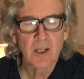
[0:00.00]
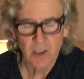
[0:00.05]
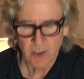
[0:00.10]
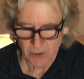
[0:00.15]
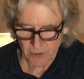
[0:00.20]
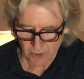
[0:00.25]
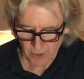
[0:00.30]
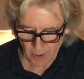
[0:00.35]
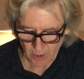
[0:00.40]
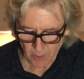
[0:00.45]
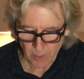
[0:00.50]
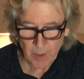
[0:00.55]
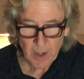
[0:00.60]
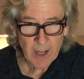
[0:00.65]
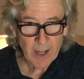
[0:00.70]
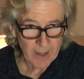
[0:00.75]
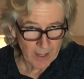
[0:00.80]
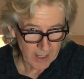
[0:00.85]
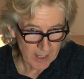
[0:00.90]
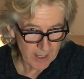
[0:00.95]
So
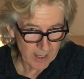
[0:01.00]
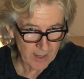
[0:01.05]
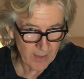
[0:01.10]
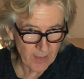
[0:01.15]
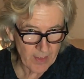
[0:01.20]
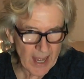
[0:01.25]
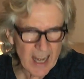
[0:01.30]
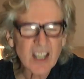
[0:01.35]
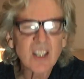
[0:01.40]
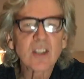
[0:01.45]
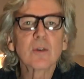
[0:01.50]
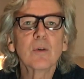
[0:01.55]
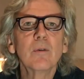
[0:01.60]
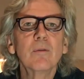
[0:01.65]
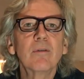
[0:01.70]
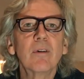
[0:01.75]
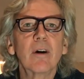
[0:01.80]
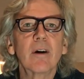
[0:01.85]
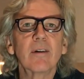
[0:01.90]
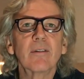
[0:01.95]
that's all
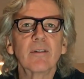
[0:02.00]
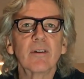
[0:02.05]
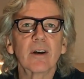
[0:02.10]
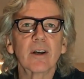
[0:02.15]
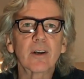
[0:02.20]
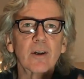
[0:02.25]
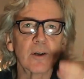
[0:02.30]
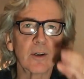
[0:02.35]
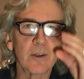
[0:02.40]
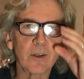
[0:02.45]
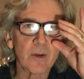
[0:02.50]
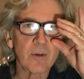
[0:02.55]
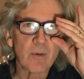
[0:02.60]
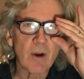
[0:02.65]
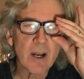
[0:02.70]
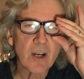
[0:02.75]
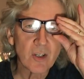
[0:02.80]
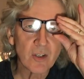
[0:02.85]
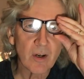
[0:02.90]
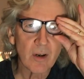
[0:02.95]
very, very good. The
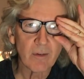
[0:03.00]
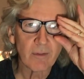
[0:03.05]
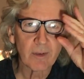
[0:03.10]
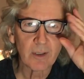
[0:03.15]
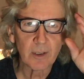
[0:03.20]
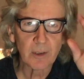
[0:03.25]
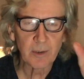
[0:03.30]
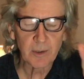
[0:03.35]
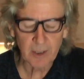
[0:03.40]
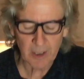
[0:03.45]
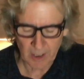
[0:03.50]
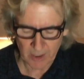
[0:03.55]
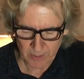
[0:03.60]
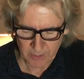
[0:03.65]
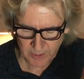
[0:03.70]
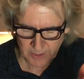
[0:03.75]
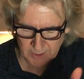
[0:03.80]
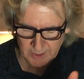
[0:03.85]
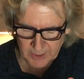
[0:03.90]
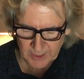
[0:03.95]
ratio of
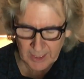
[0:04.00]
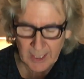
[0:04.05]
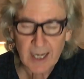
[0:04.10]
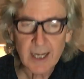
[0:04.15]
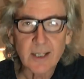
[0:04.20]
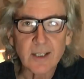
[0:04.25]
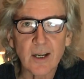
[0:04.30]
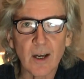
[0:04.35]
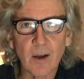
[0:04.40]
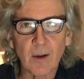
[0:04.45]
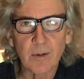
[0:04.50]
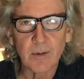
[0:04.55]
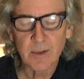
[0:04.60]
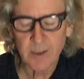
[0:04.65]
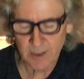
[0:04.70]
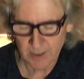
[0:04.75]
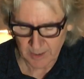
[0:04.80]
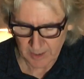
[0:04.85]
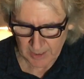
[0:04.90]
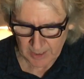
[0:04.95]
glucose to
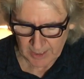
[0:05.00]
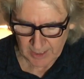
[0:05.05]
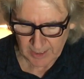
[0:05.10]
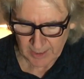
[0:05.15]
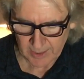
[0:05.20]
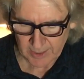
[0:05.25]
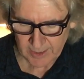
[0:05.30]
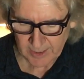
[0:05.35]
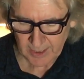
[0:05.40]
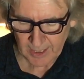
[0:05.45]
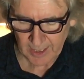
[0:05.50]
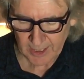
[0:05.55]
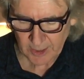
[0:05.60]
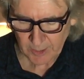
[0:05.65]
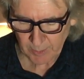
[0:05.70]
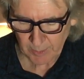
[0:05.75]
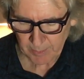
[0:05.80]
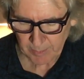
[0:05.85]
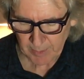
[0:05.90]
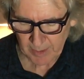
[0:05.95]
ketones, in this case,
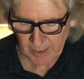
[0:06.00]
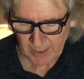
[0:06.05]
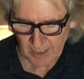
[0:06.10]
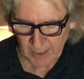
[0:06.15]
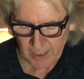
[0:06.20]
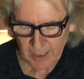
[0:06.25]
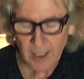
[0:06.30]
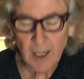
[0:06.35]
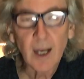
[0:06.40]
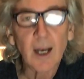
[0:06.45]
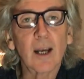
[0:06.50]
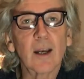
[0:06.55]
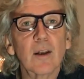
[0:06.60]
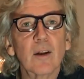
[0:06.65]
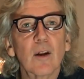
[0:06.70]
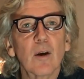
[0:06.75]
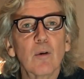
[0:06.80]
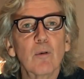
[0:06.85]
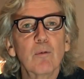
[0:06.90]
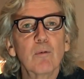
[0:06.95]
it would be, you
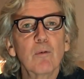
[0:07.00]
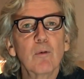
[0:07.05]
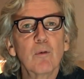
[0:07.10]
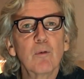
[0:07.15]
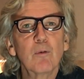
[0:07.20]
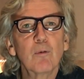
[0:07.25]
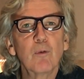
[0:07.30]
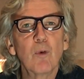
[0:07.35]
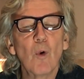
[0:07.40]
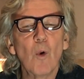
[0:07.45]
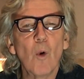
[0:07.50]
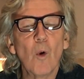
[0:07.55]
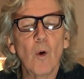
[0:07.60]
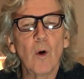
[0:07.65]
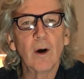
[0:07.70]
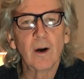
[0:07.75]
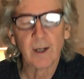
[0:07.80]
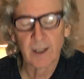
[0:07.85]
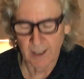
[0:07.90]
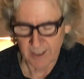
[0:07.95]
know,
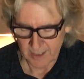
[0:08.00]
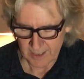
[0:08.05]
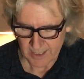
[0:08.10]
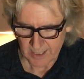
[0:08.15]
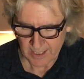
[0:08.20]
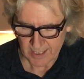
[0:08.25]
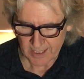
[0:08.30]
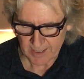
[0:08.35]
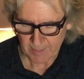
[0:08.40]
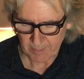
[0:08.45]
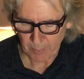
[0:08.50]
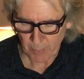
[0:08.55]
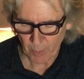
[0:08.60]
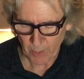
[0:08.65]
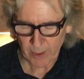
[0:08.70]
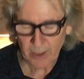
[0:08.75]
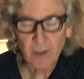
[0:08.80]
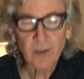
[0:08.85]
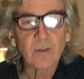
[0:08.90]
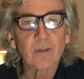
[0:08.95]

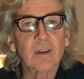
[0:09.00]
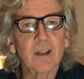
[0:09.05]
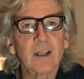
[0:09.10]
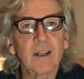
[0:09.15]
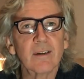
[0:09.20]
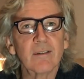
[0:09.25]
4.3